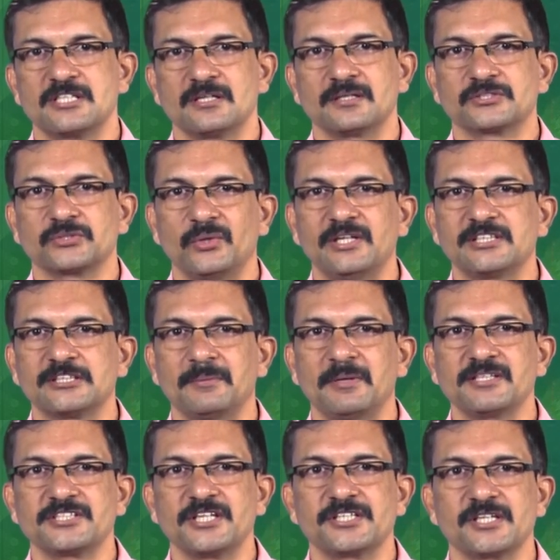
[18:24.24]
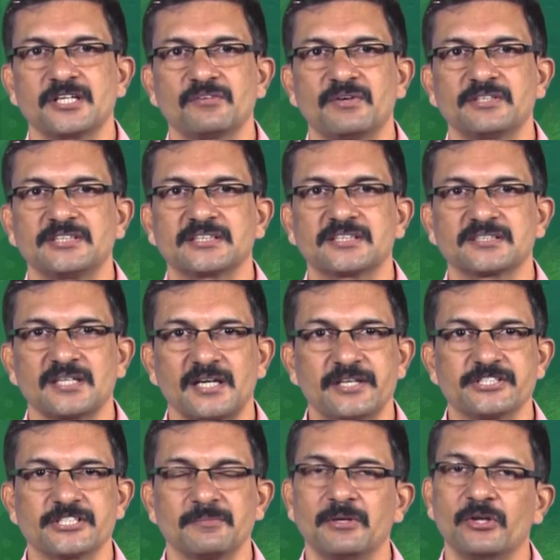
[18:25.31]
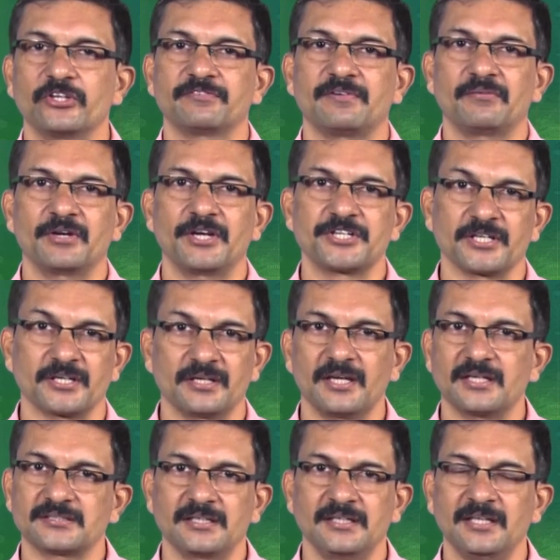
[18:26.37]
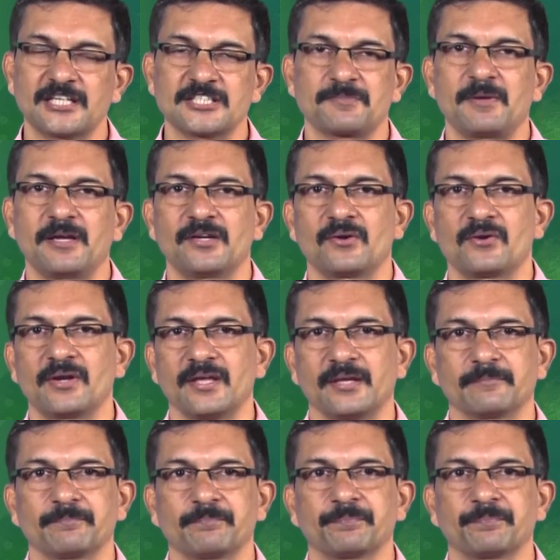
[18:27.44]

Soil stabilization was exercised below the foundation, as I explained already.